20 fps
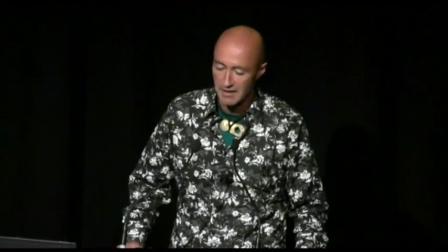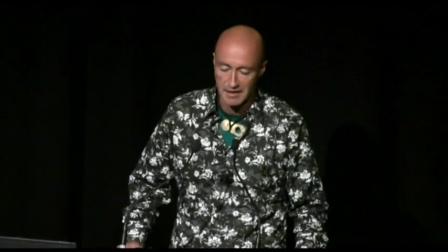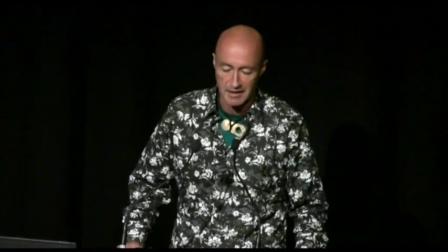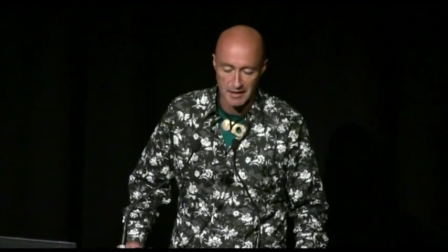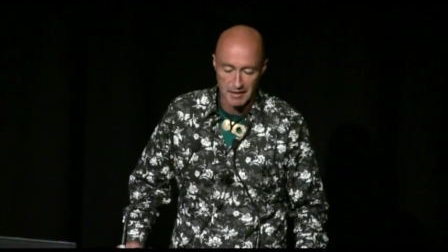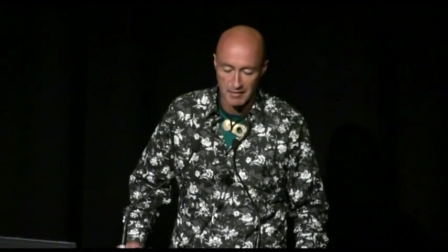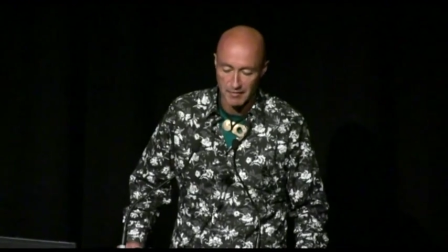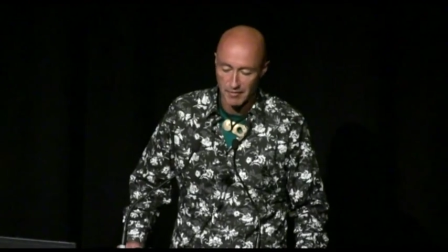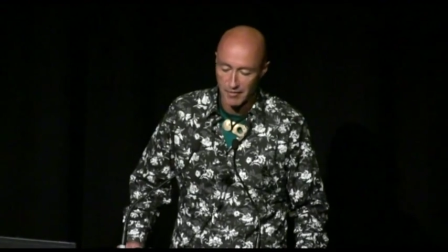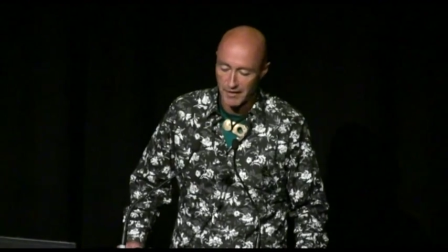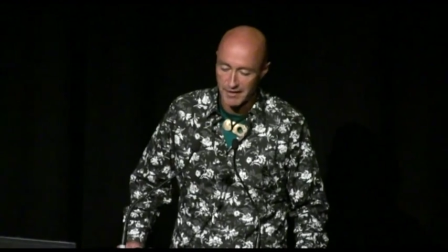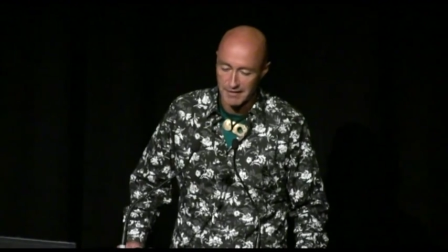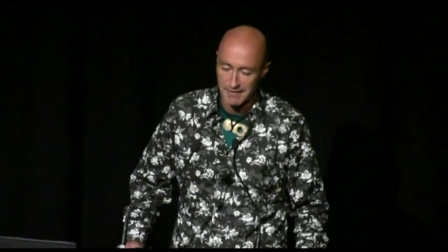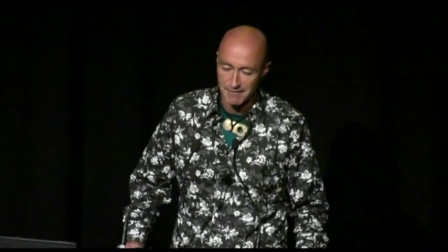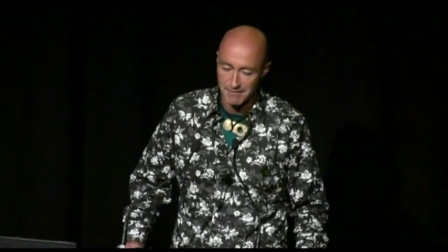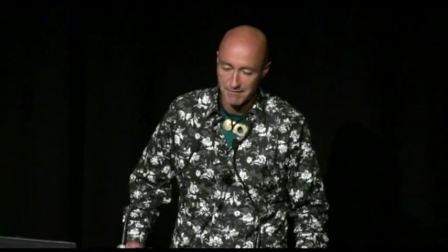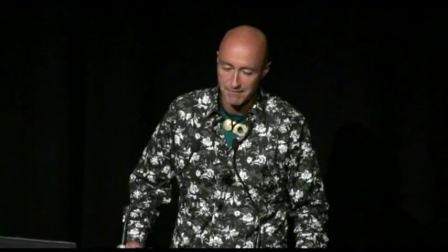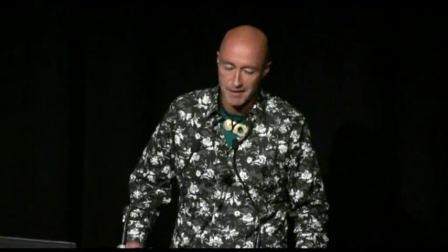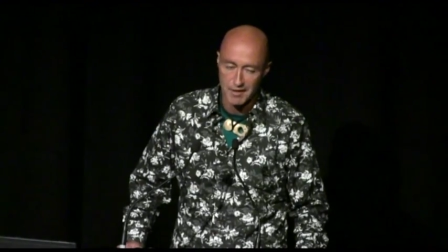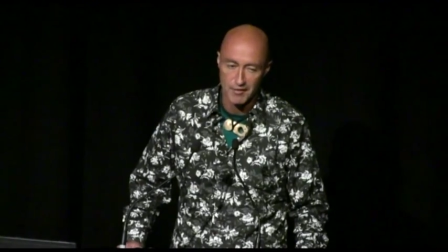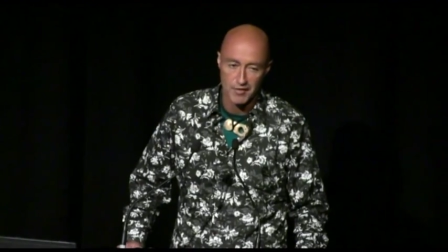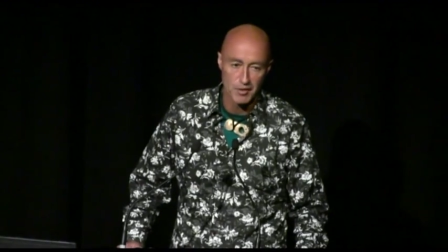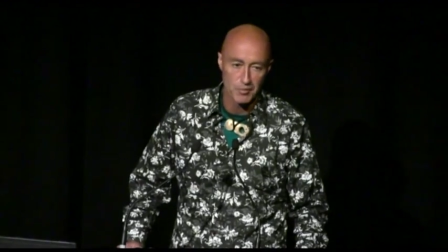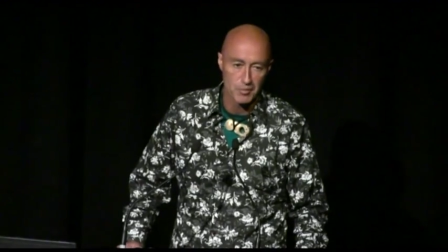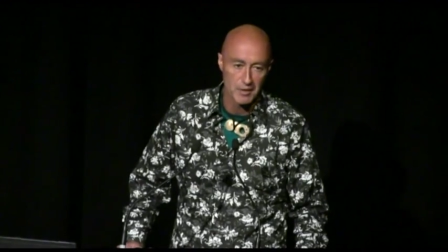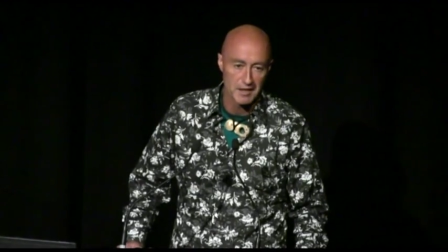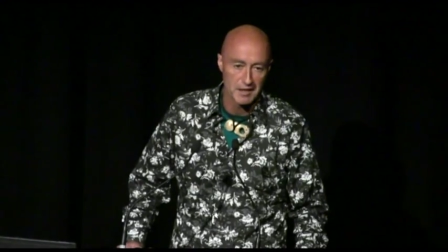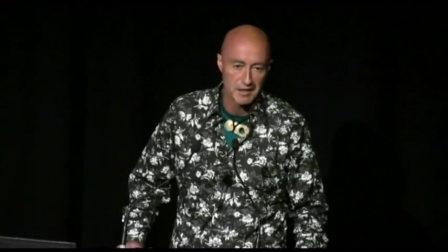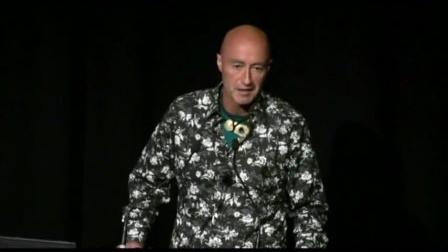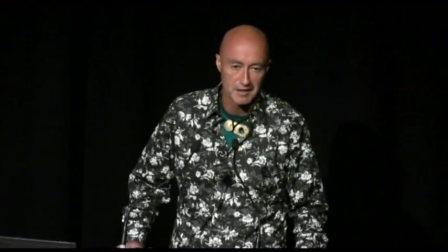Uh, they found
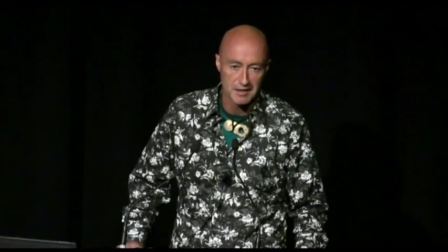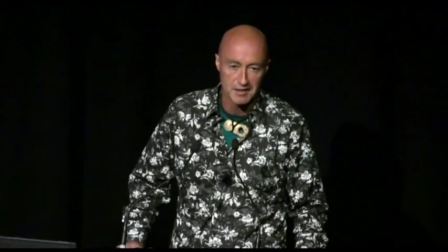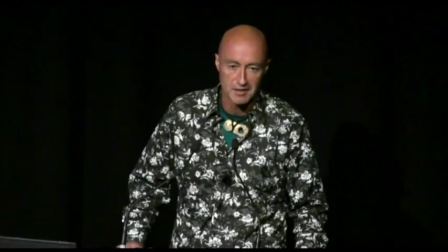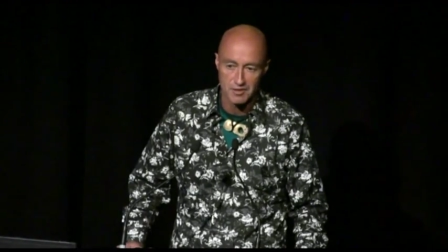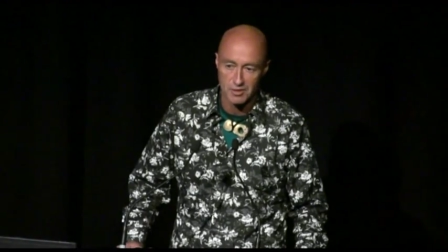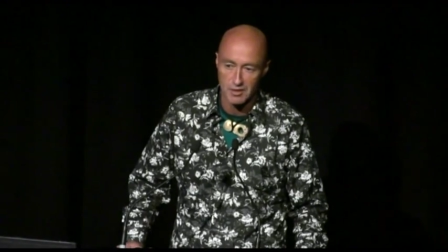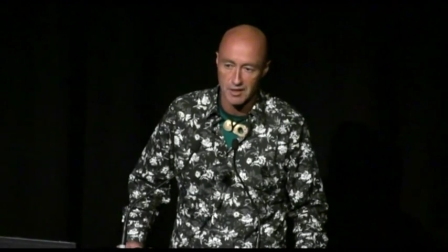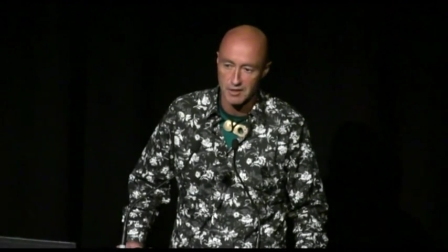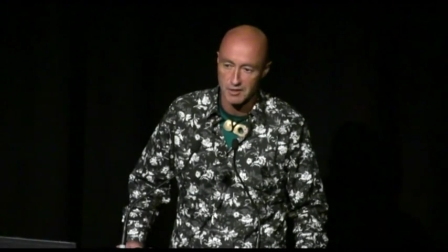their way here to